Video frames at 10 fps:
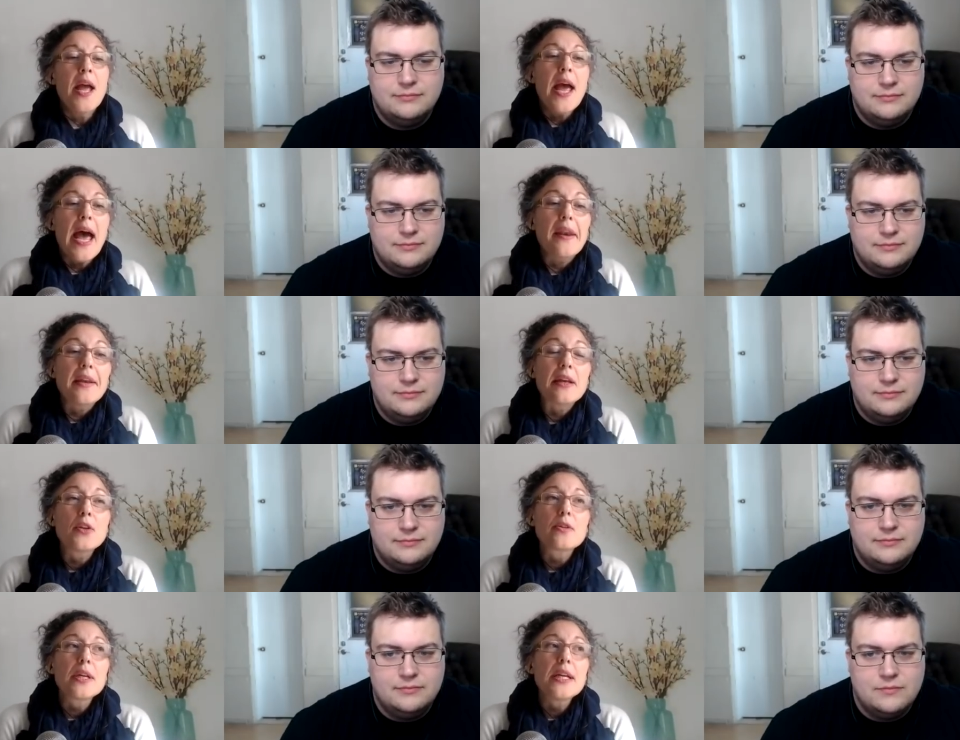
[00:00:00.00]
Speaker 1: and
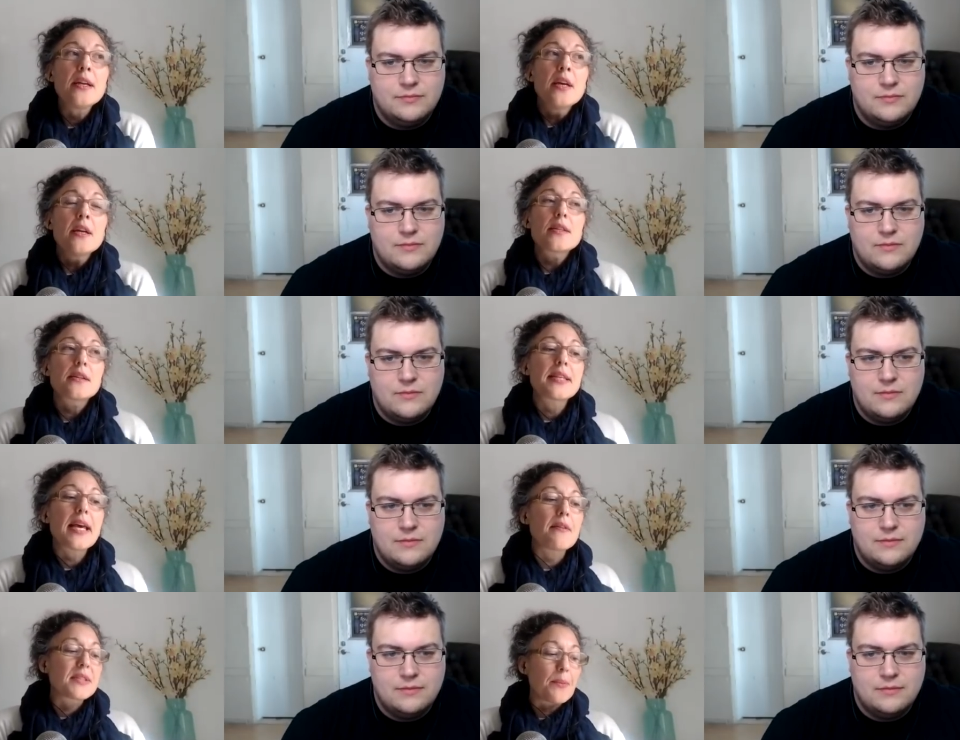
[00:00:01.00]
hillary does have
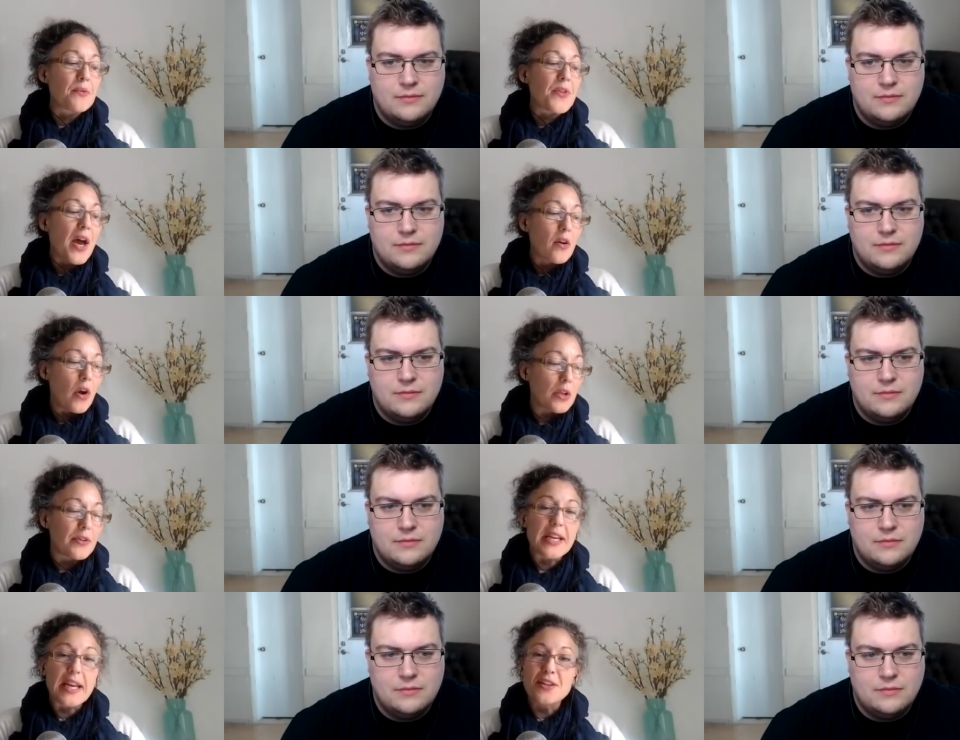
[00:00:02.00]
some of that choleric
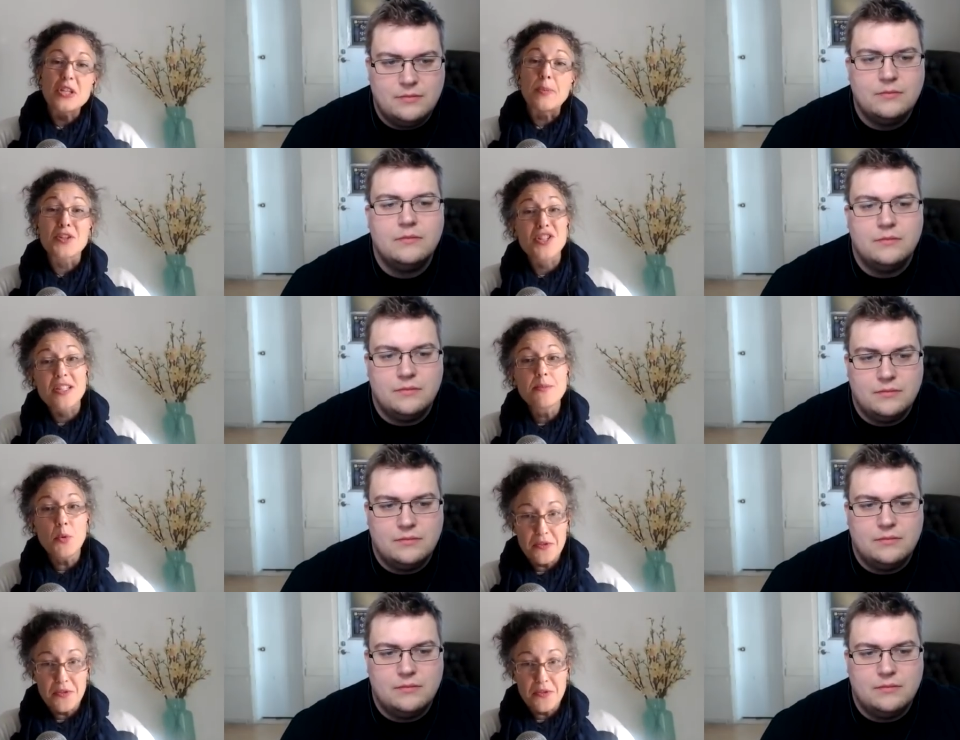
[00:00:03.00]
energy but she's more of a